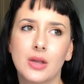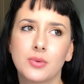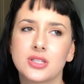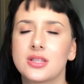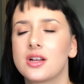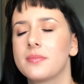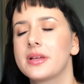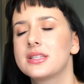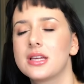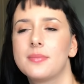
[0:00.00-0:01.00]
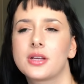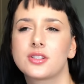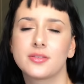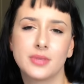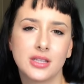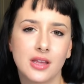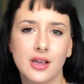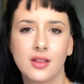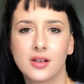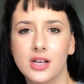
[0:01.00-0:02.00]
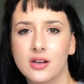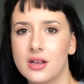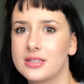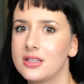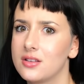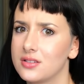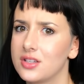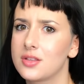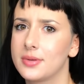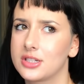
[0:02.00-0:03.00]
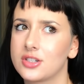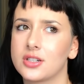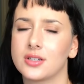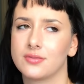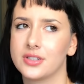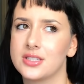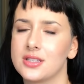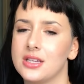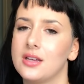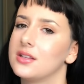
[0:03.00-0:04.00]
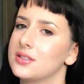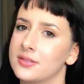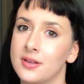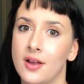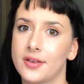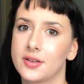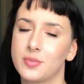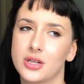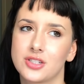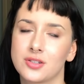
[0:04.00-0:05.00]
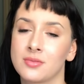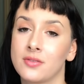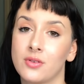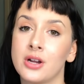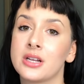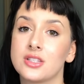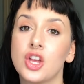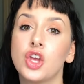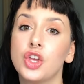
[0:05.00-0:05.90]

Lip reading: we're sitting there. I'm like, take a picture of me. Like, I look good. I saw the picture recently. It's not a good picture. My forehead is